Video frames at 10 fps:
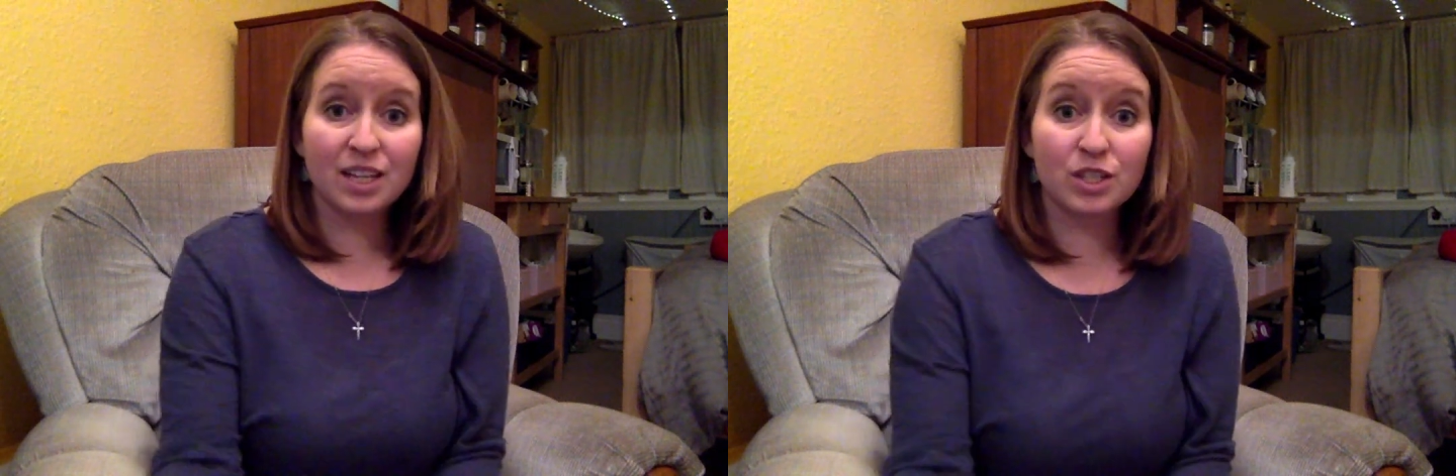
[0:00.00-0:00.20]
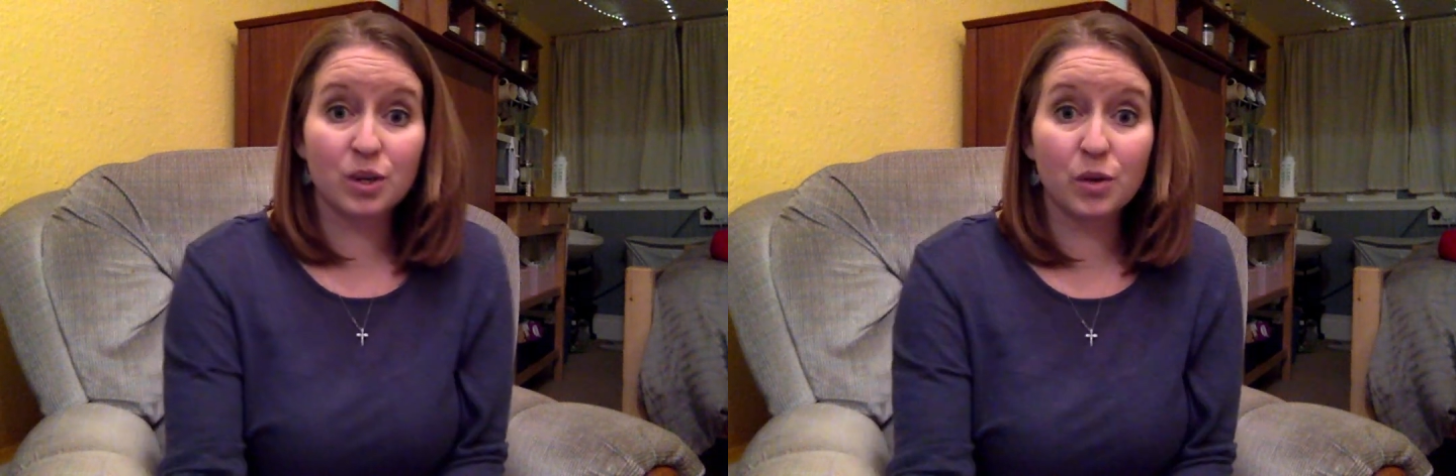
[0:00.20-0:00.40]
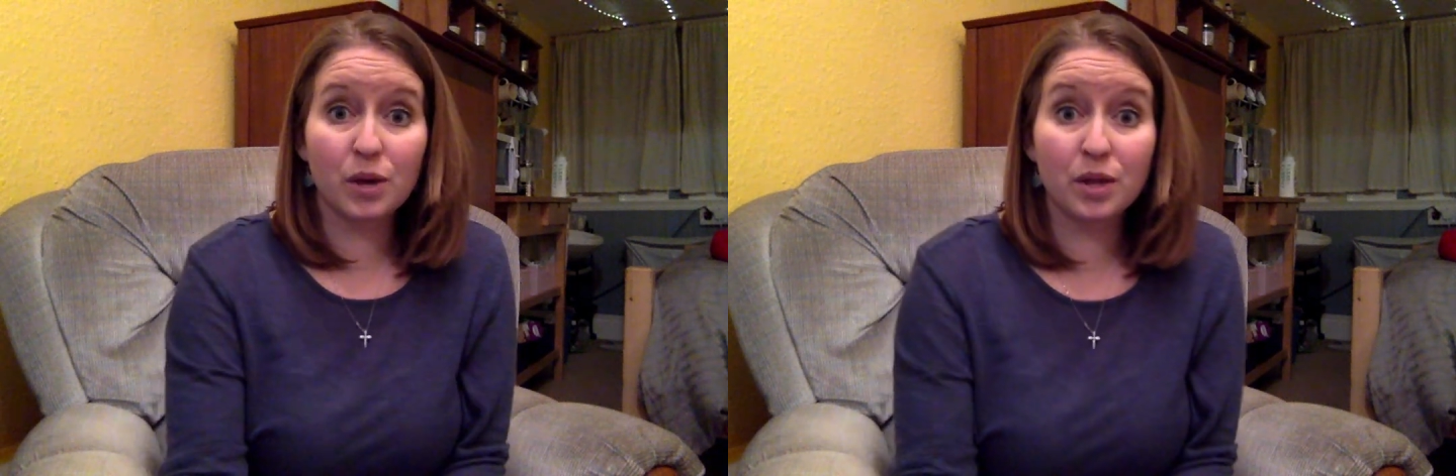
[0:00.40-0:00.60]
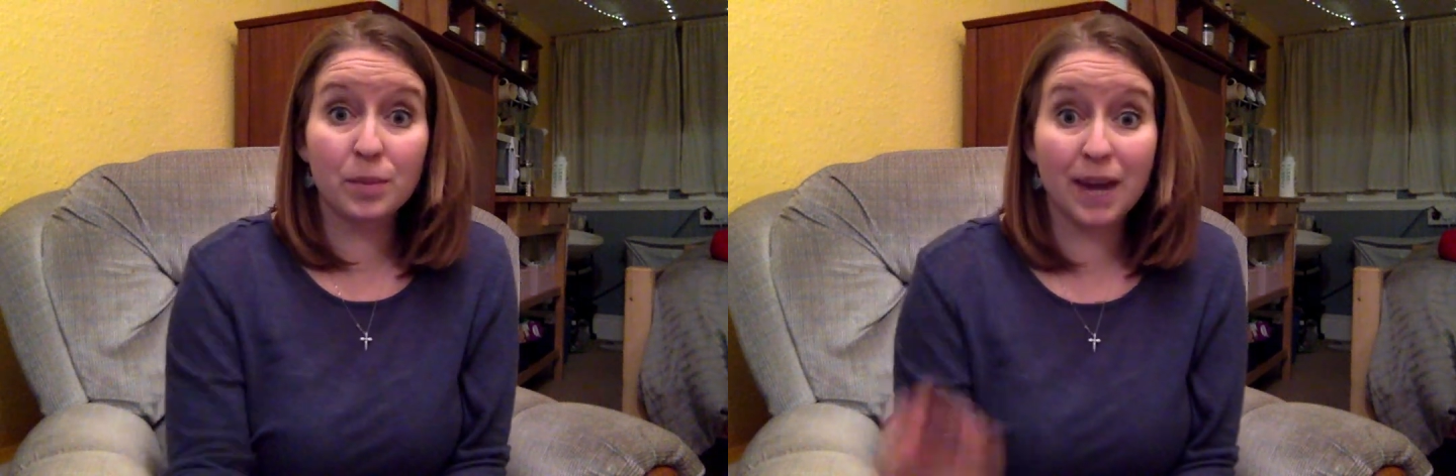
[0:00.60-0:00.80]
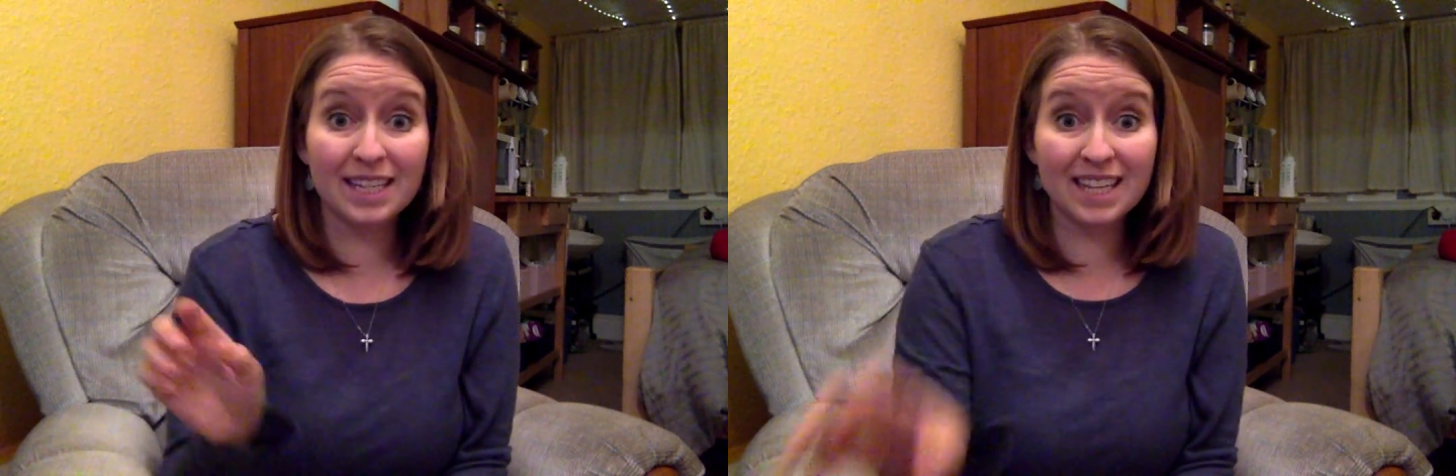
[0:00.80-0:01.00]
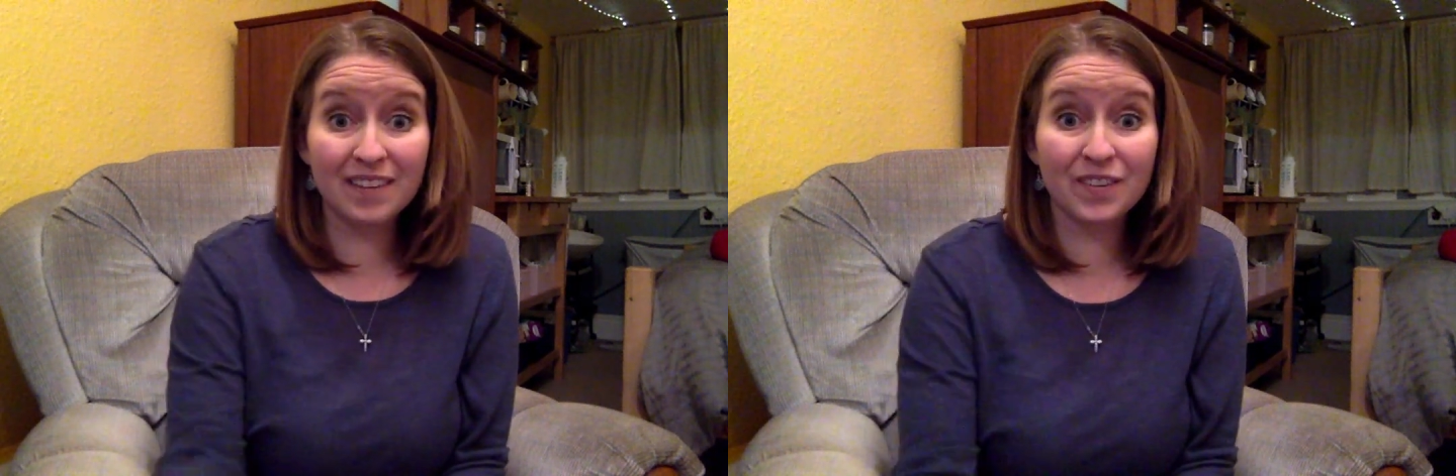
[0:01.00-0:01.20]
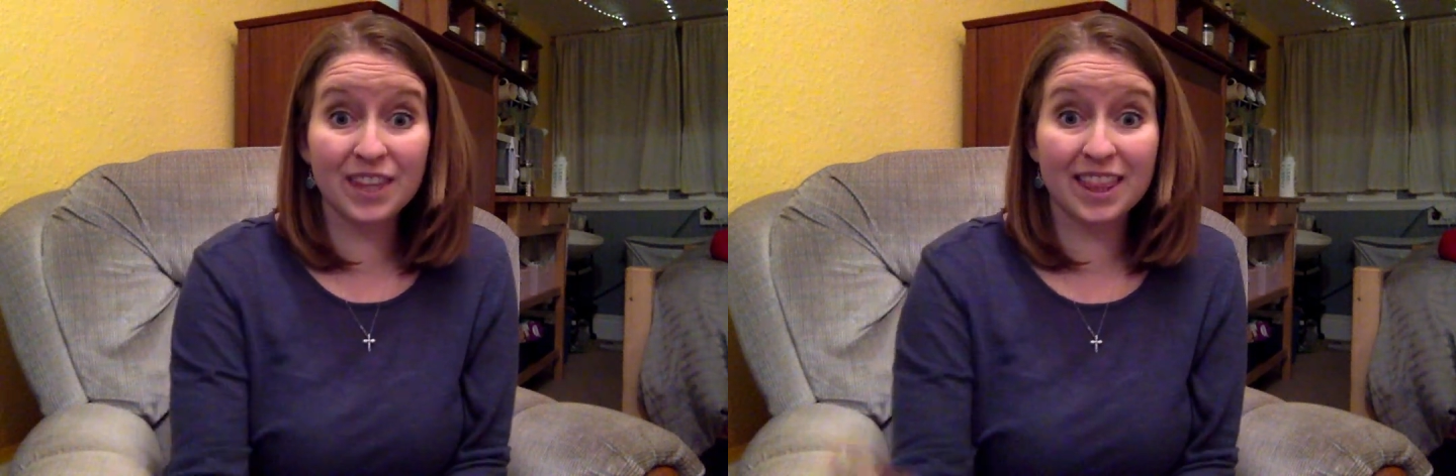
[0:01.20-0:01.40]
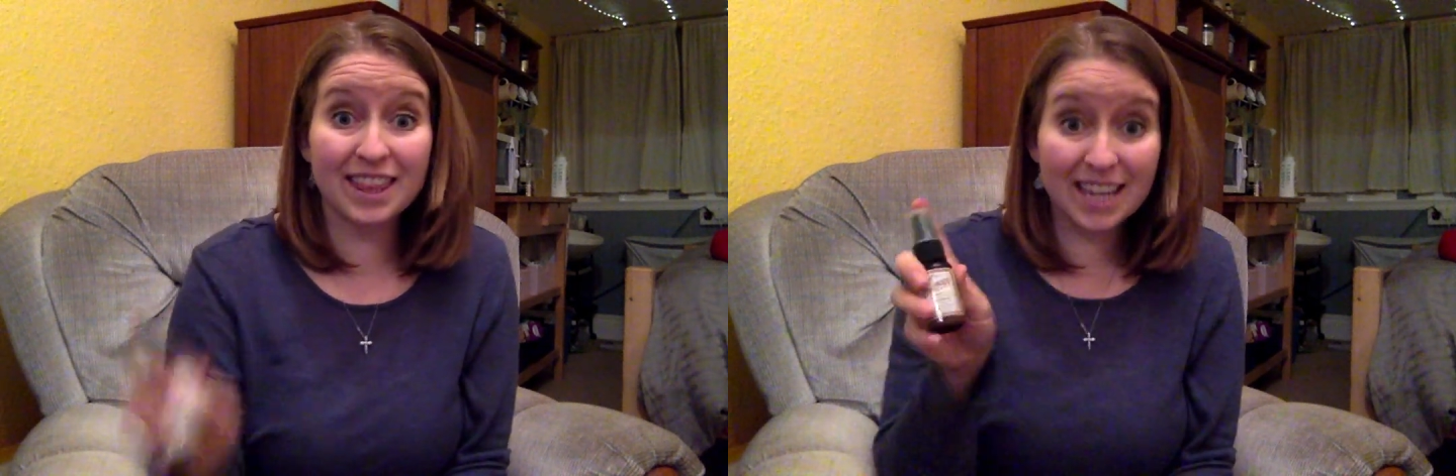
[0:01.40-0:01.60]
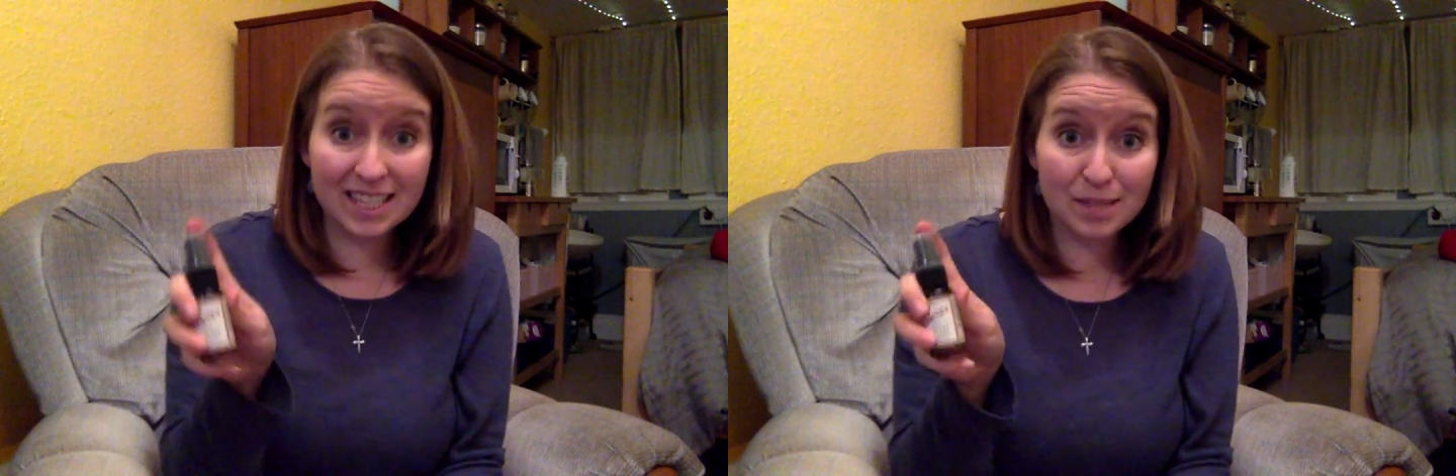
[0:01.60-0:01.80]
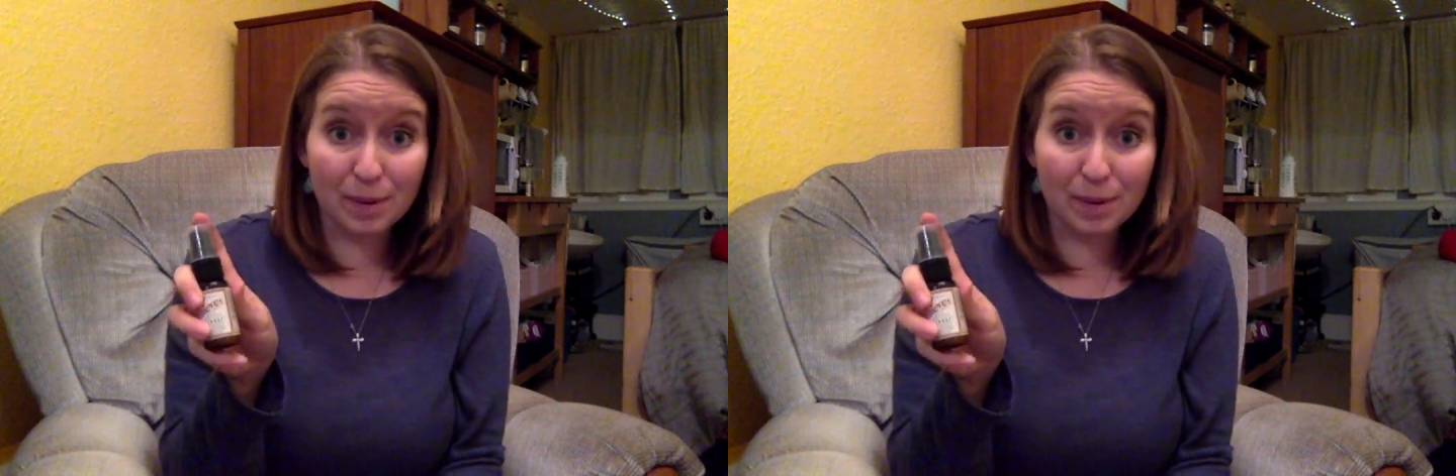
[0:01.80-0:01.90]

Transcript: So the pricing for this